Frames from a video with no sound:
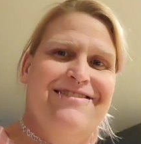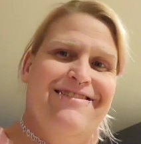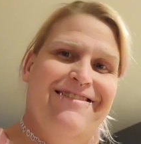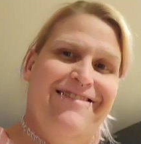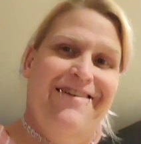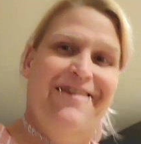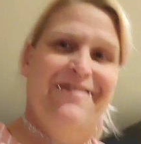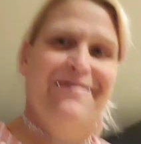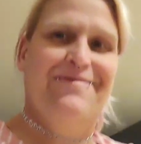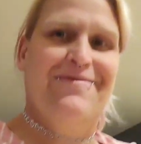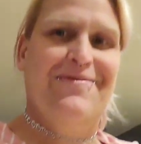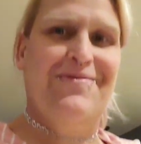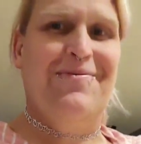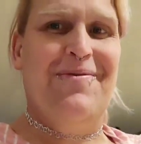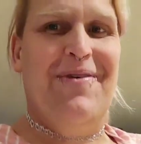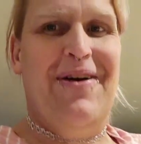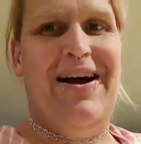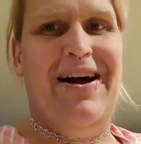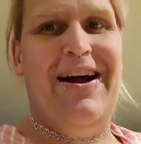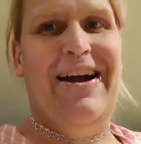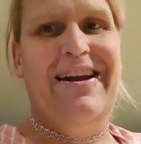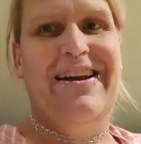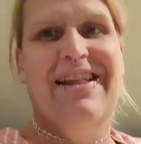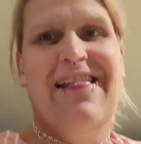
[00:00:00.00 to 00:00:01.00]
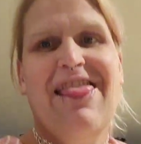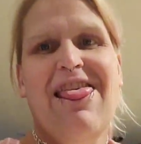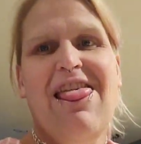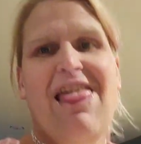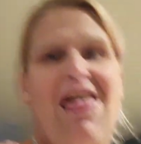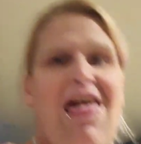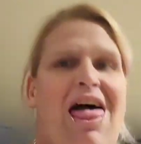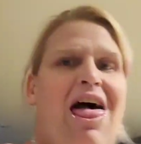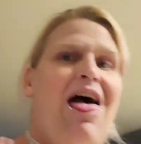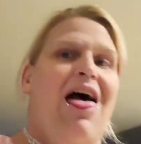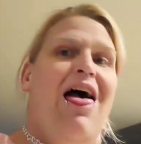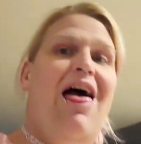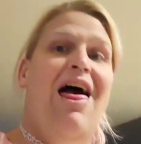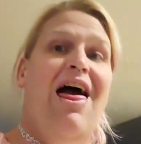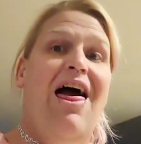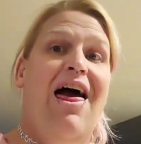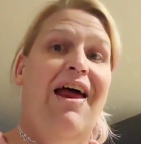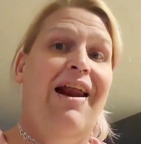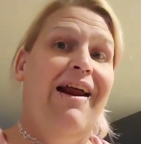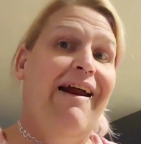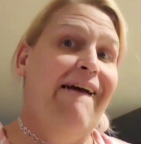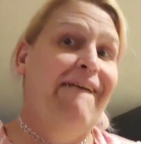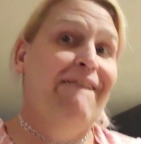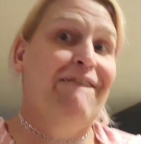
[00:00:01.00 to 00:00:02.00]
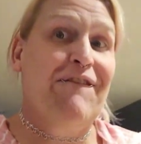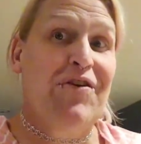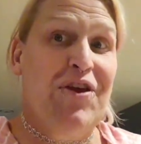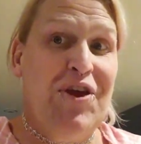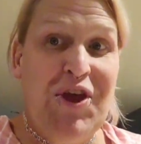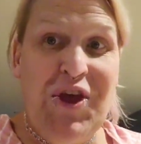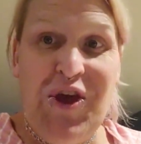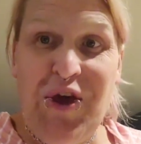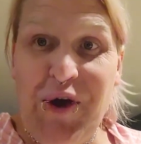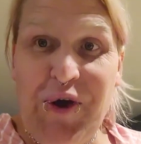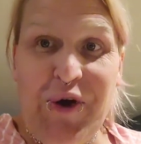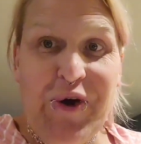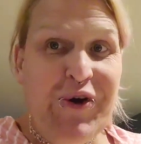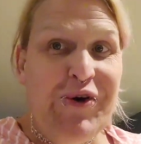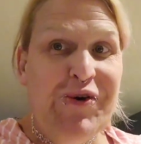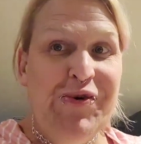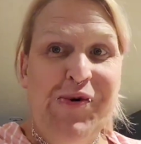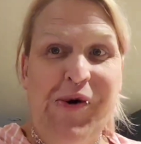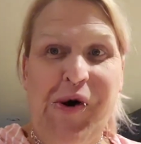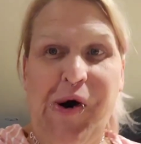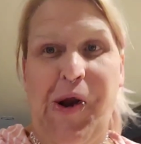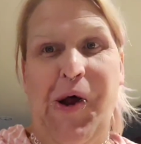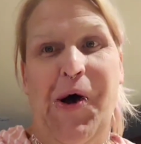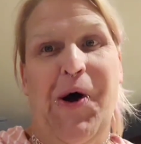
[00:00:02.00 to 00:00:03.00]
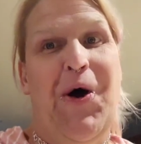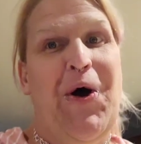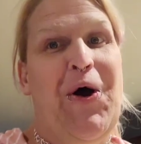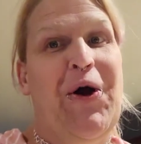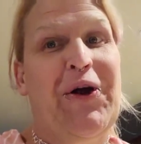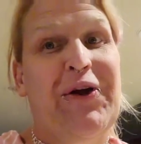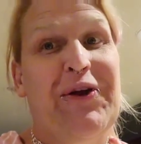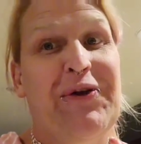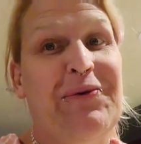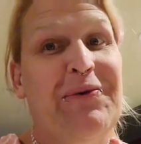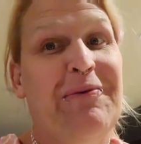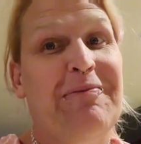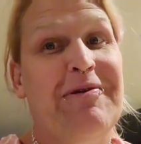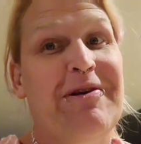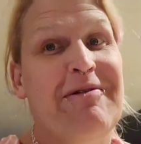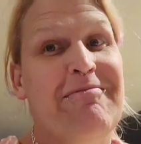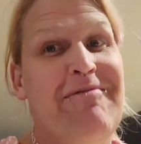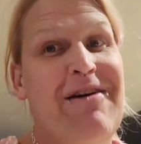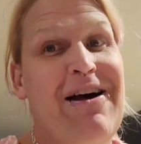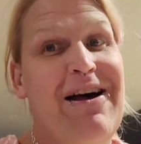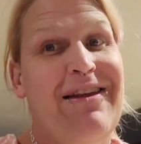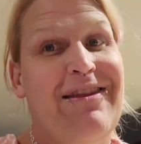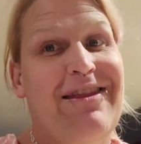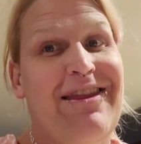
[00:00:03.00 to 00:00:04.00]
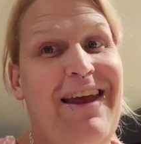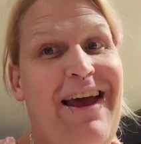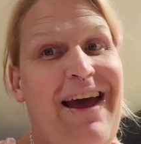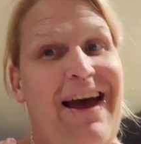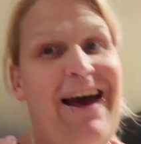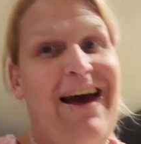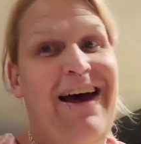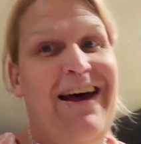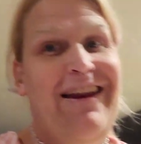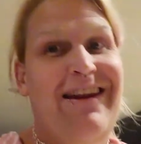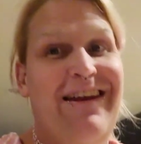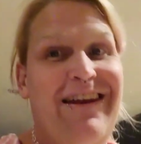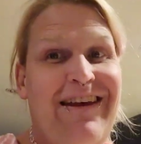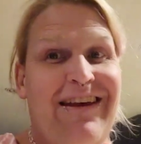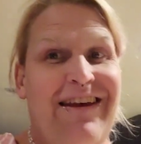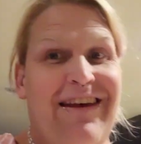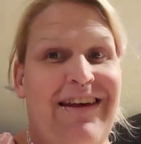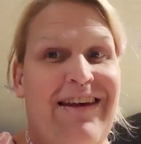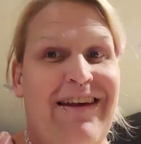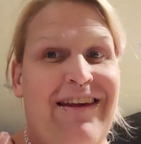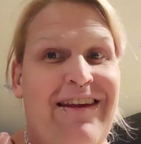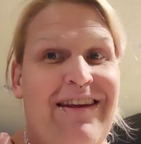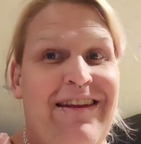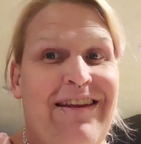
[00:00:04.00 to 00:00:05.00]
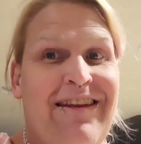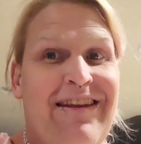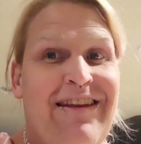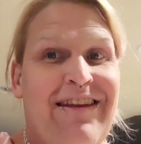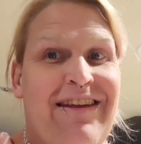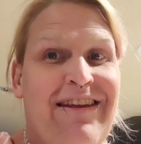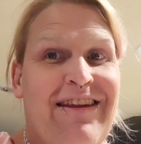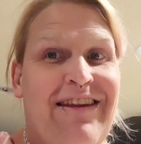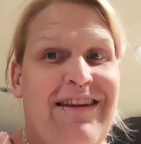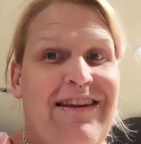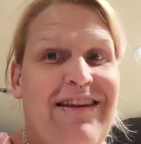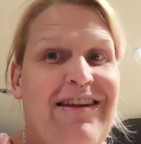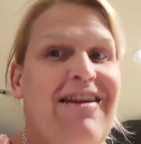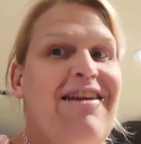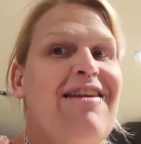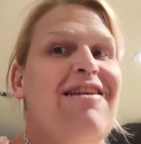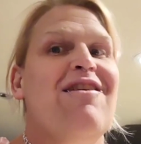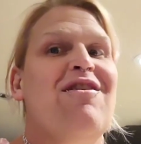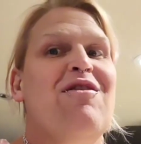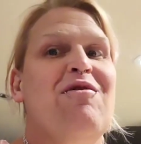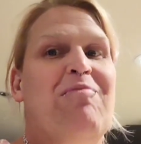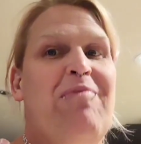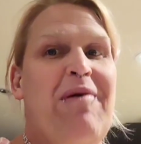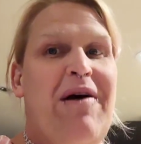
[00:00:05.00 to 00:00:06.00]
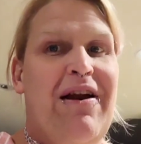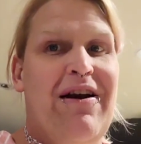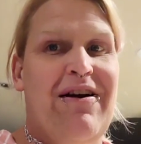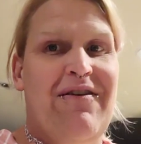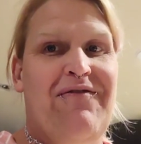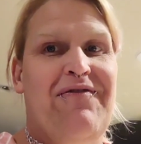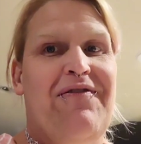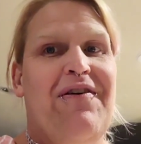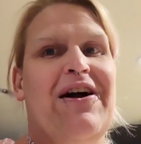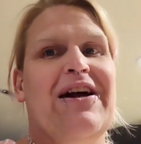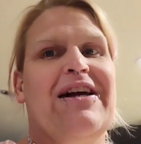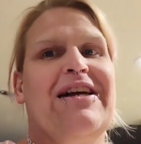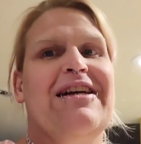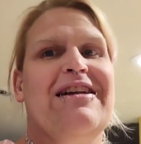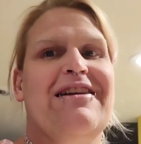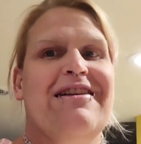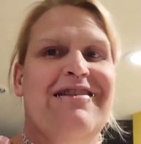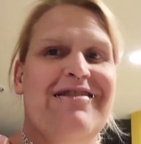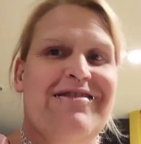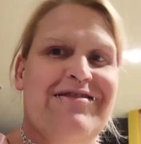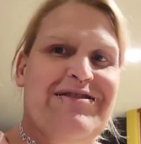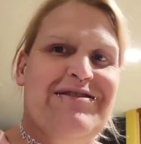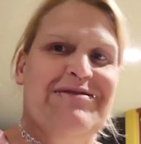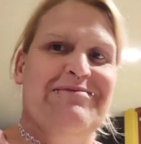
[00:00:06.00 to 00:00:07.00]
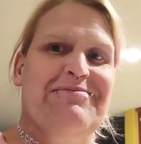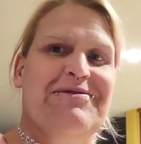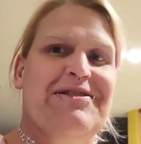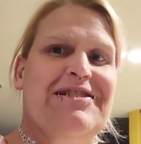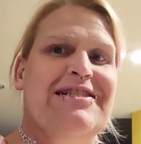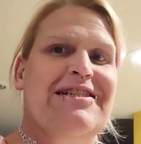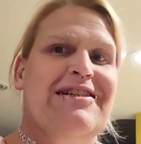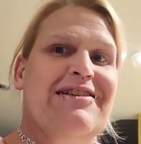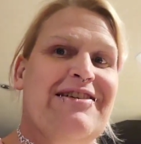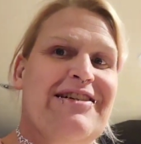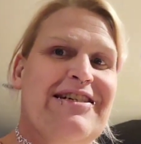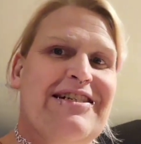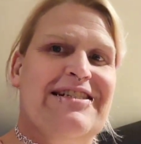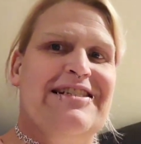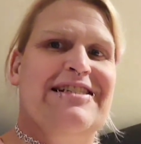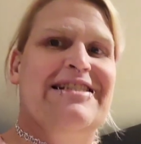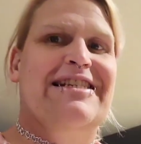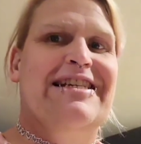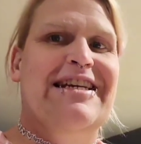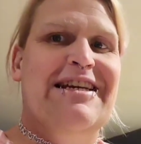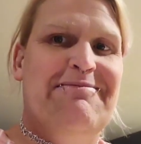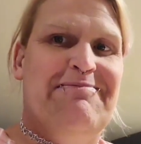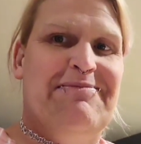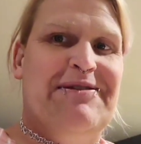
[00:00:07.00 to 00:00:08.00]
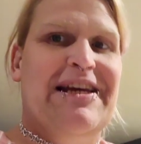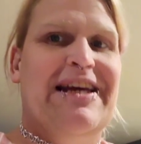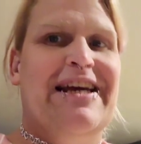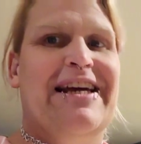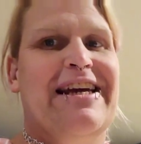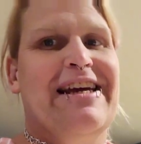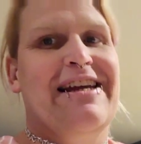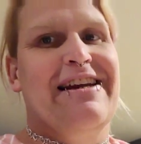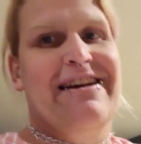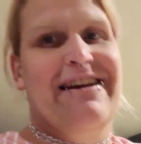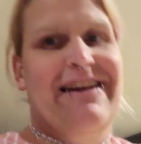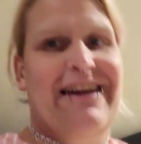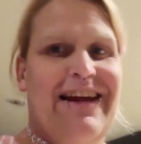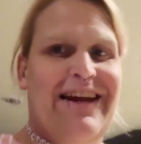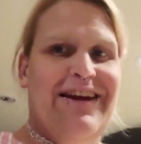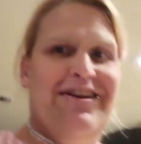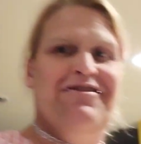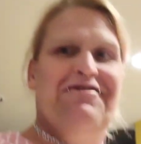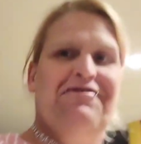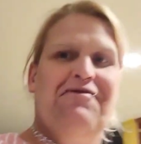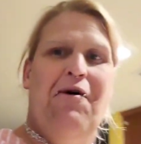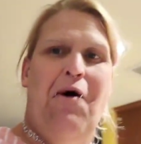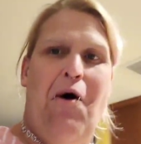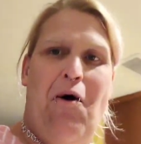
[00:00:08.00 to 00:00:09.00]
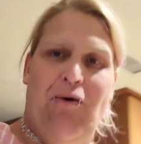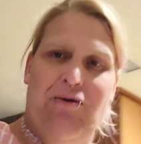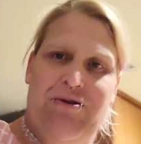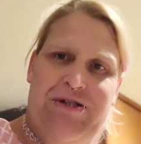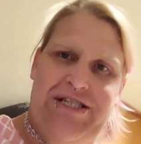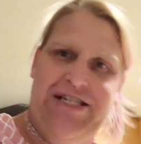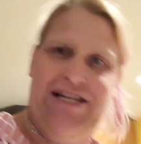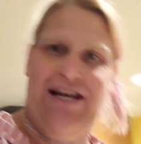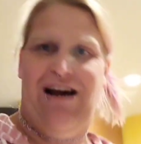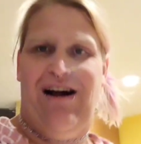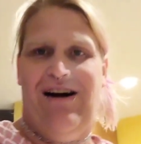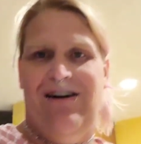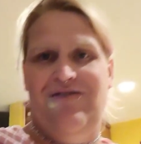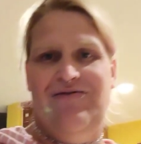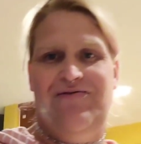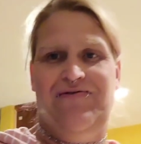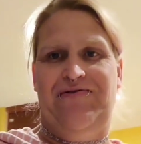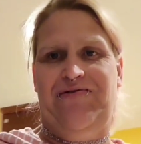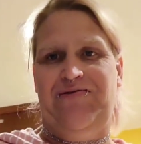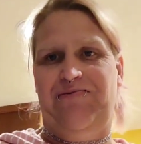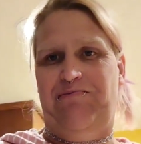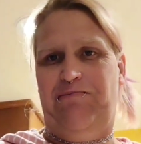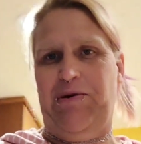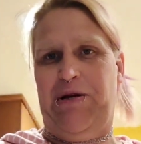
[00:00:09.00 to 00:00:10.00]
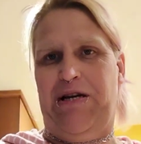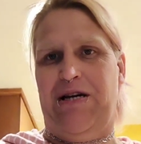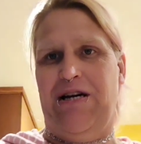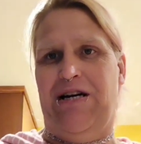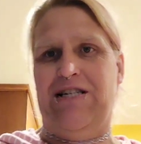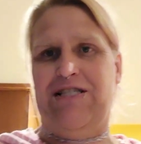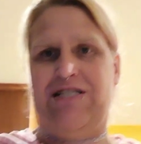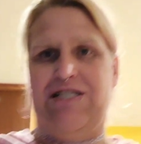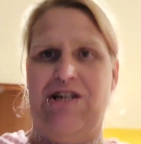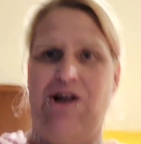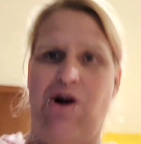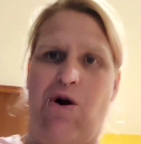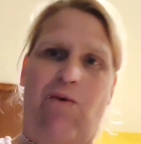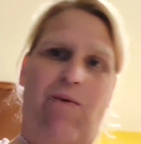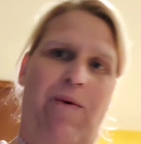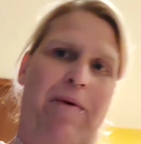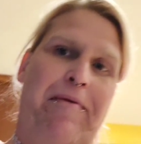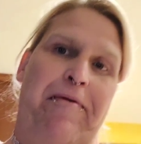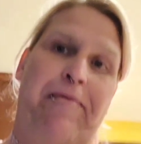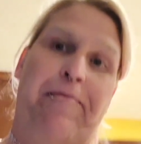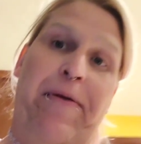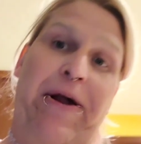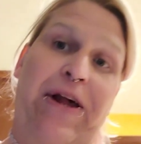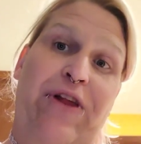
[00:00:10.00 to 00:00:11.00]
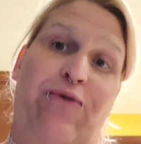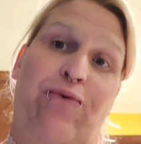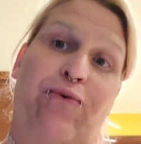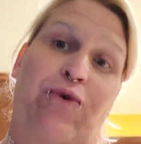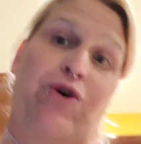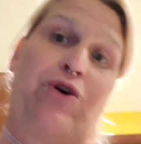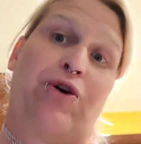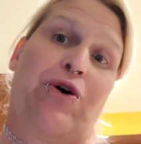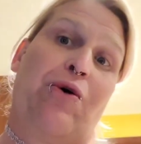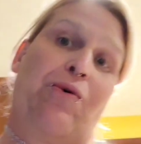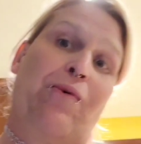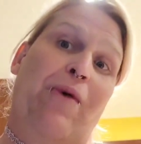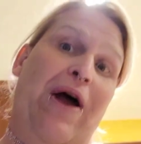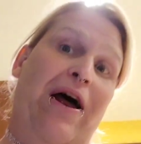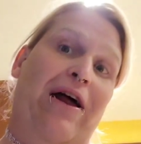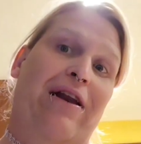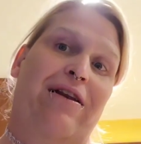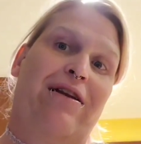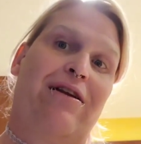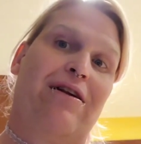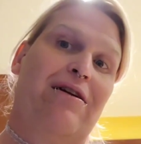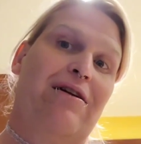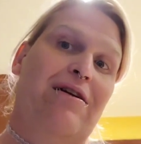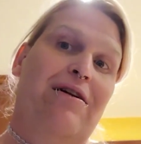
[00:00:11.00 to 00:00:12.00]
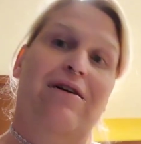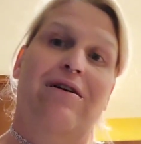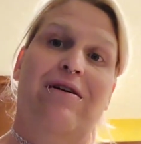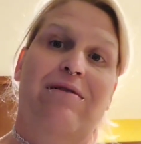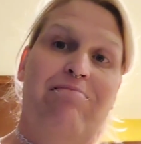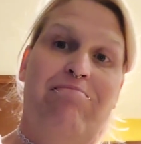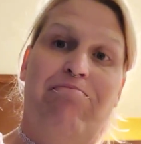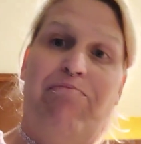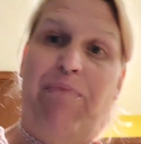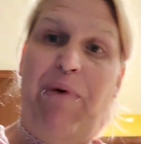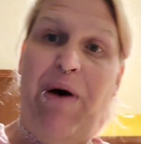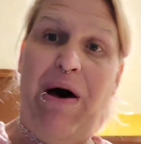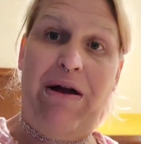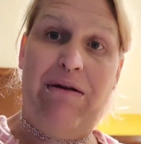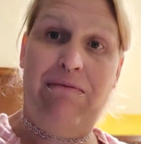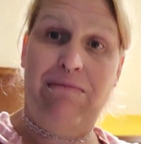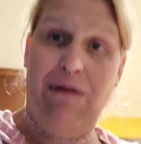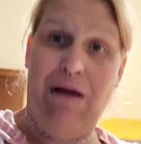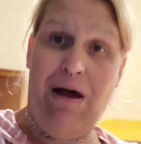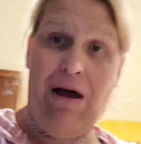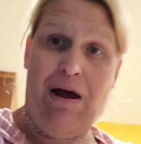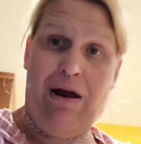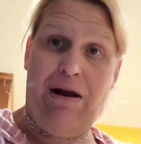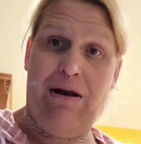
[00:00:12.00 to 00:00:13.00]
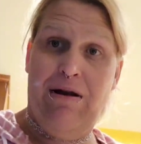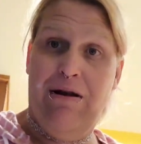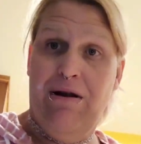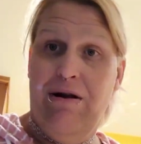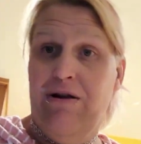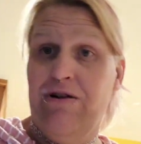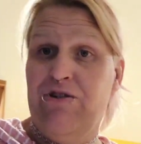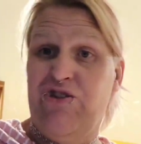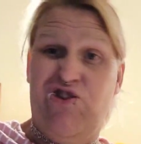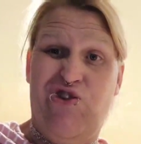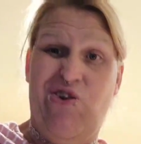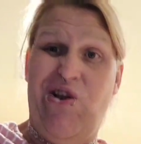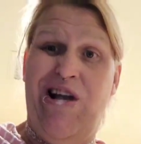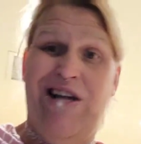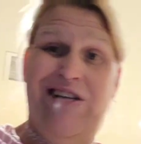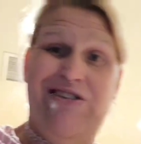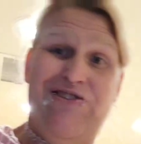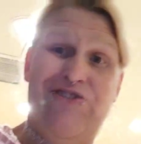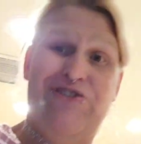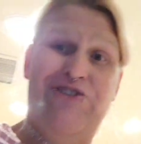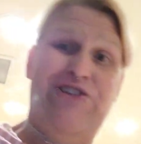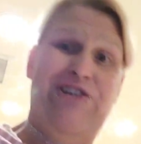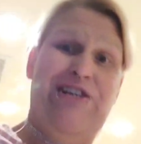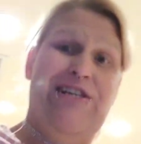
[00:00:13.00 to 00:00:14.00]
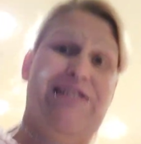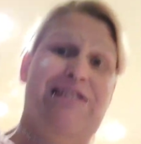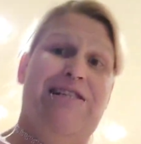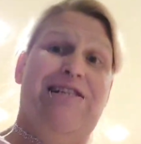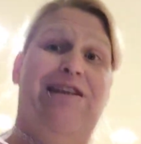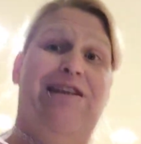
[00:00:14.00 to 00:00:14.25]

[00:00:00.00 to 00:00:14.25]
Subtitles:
along for the ride. If you want to argue with me about that, you better fucking do some serious deep digging in your own self because women make the world go round. Bottom line, trans or cis, it